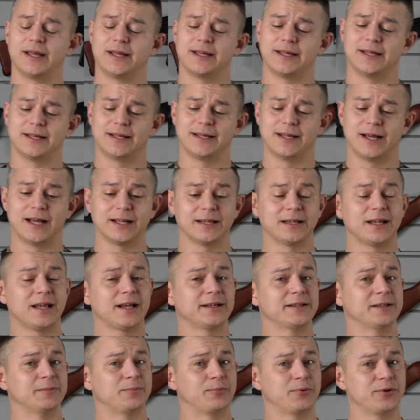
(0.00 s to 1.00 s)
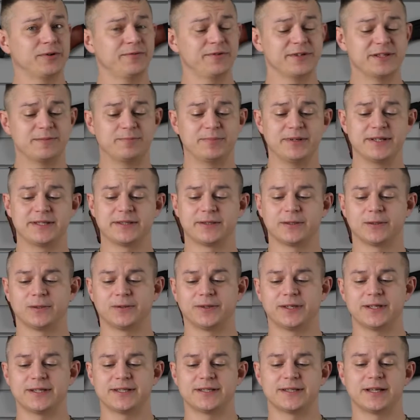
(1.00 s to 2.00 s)
unlike the previous pistol,
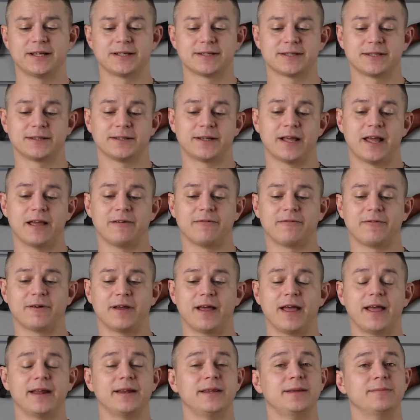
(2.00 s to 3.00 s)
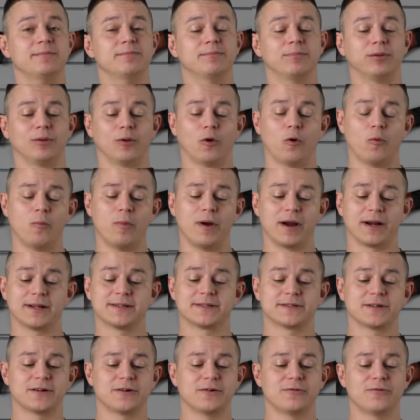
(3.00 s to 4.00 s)
this doesn't have any blowback.
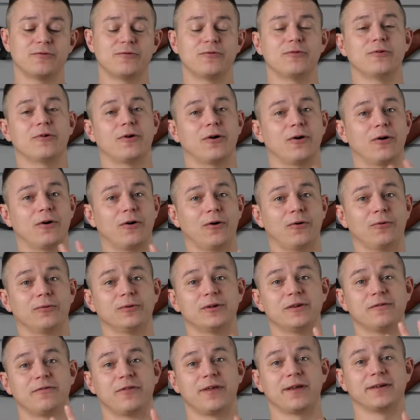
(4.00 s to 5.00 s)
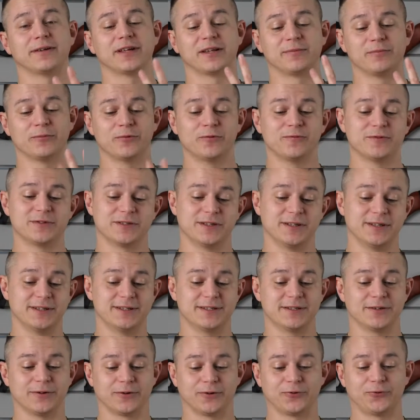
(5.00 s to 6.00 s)
So only thing that moves
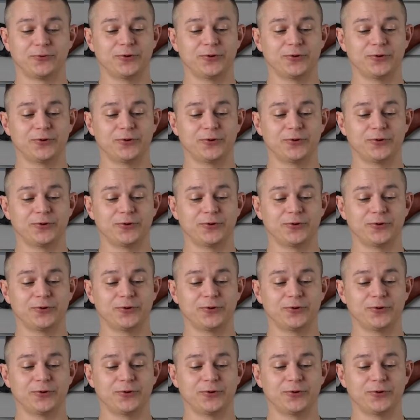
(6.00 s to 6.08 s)
is your